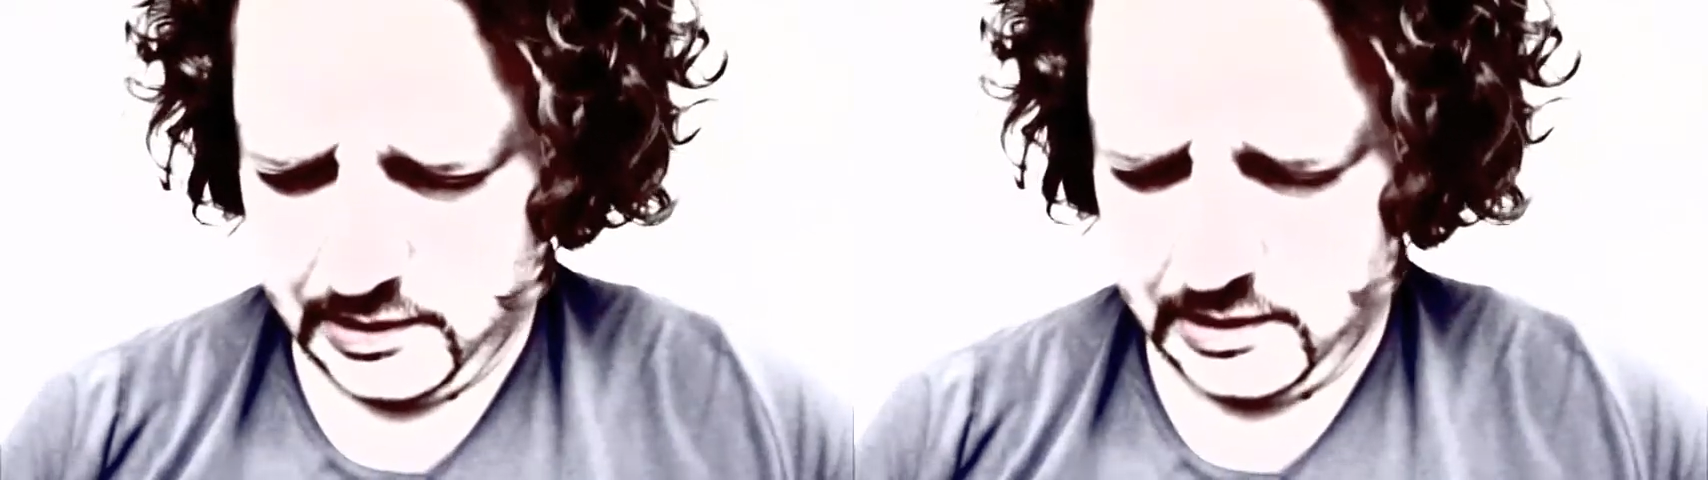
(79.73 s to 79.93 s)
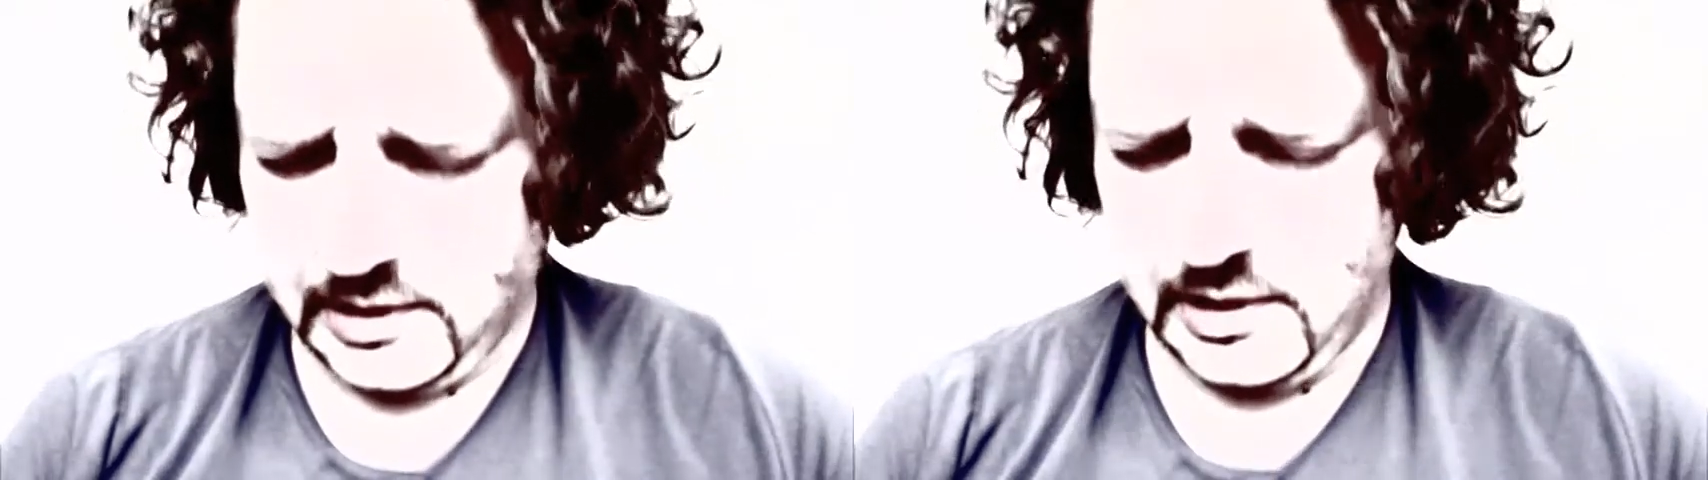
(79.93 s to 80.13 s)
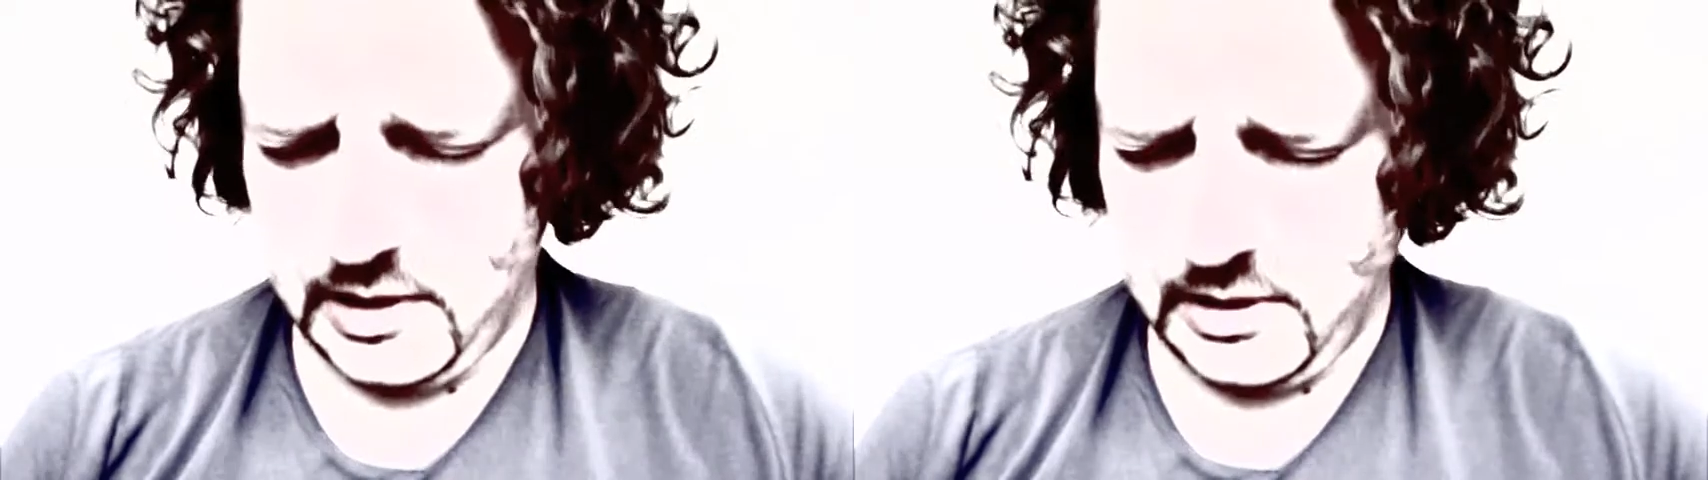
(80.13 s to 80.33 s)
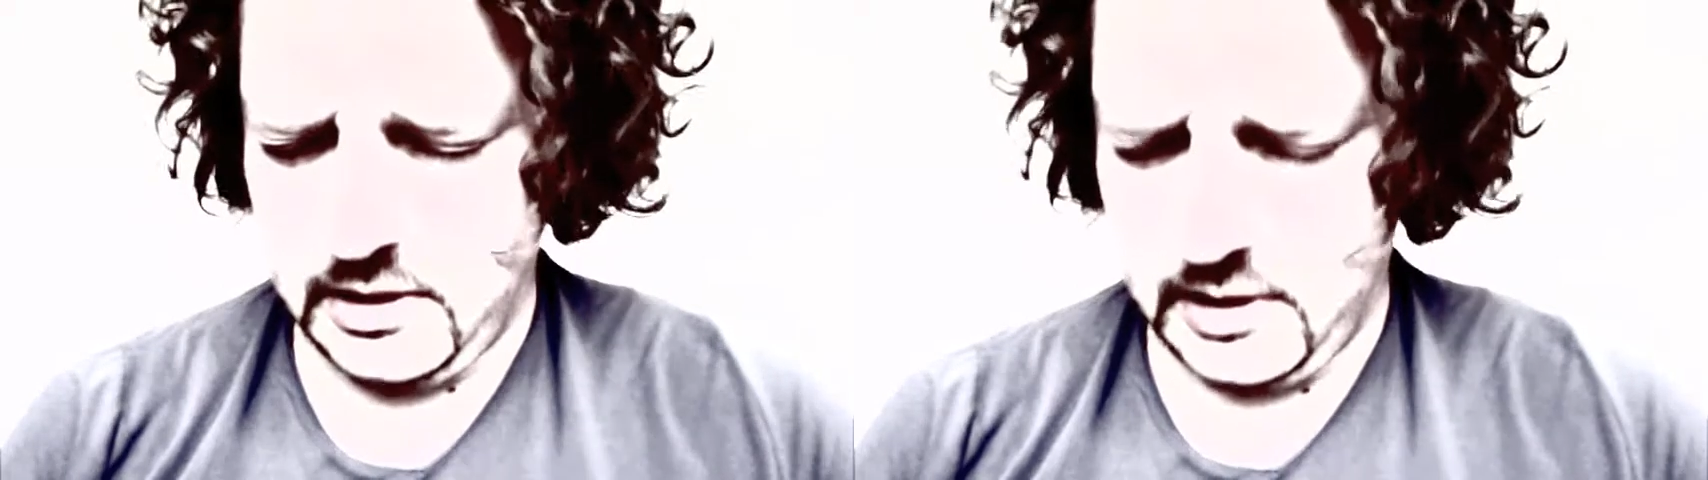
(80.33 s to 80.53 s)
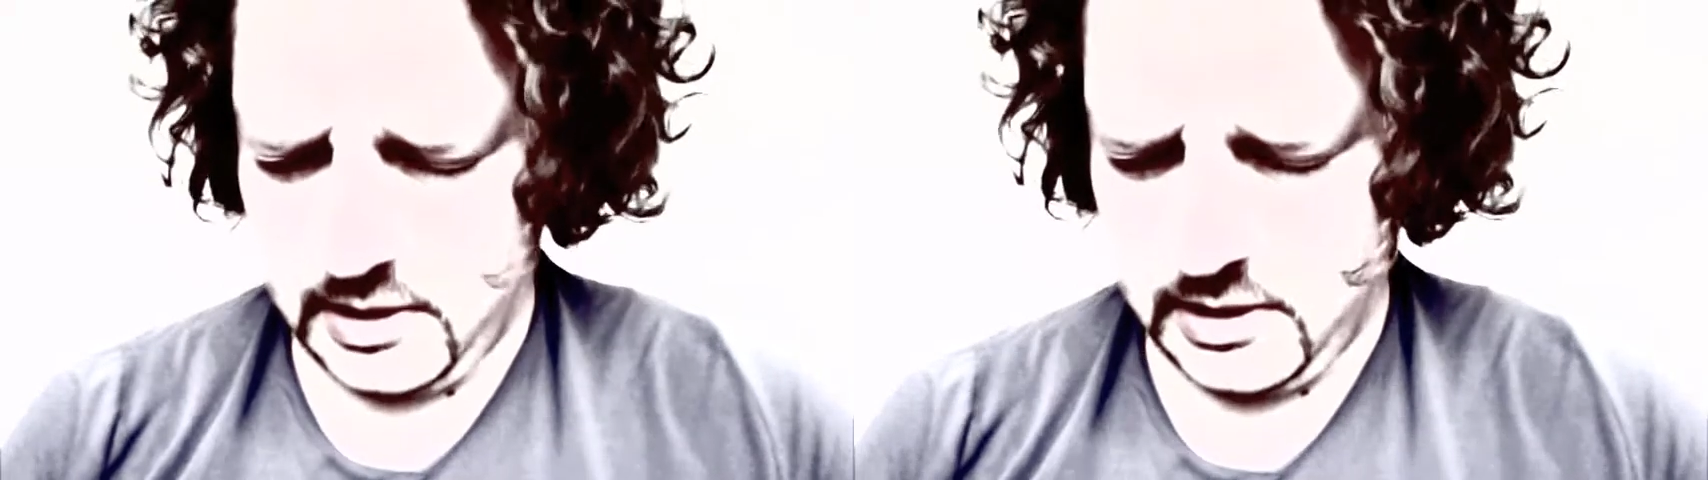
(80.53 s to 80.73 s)
and
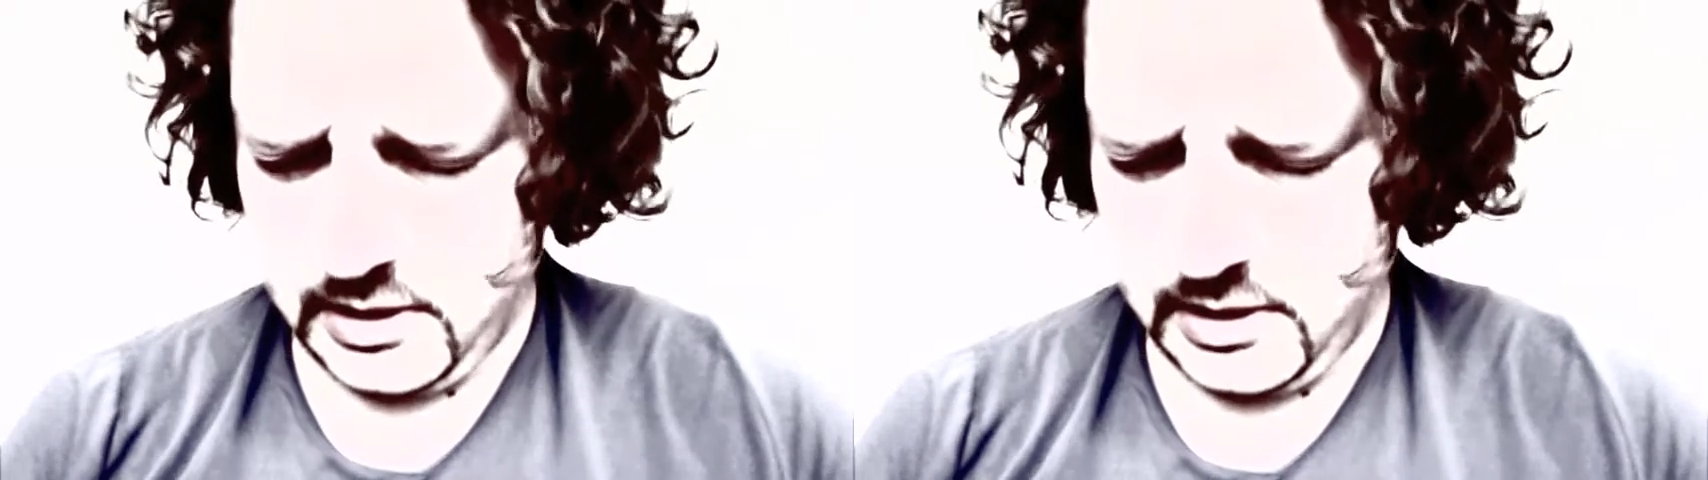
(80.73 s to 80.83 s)
finally,